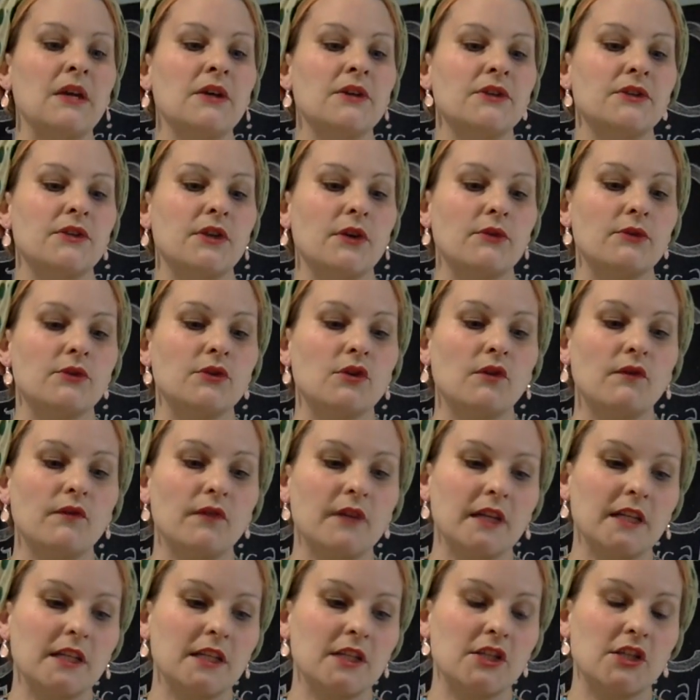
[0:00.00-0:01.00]
So don't
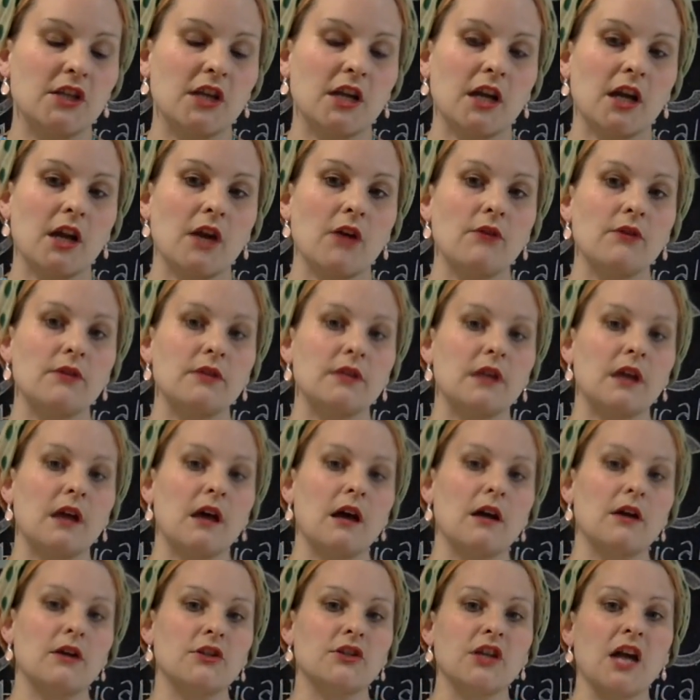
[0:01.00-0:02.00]
forget to check out
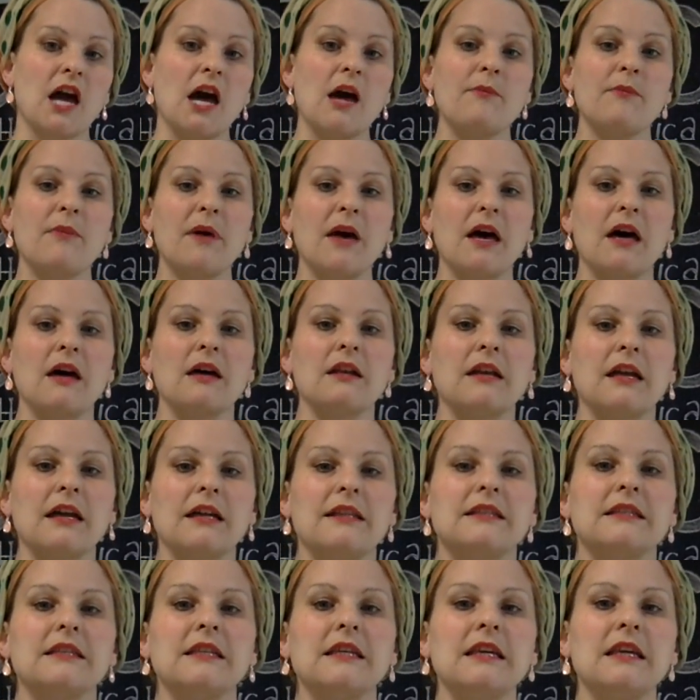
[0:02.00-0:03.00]
our shop on
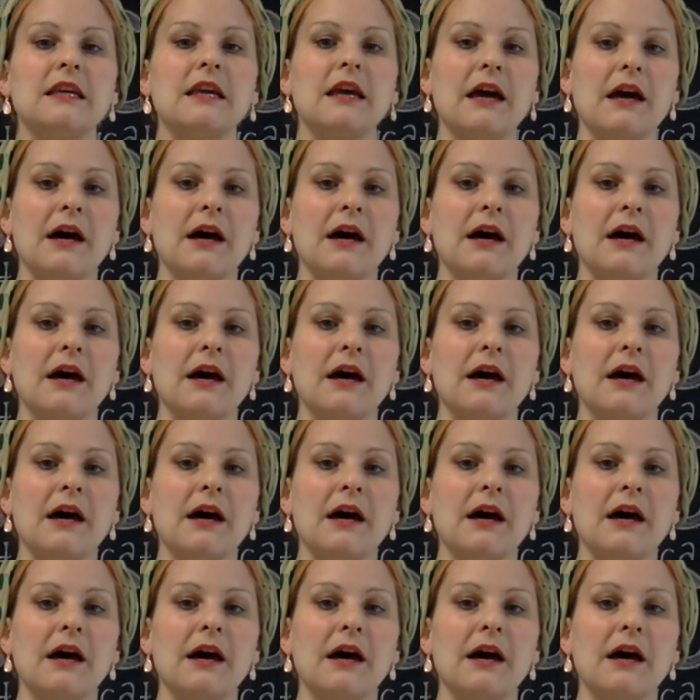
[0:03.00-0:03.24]
Etsy,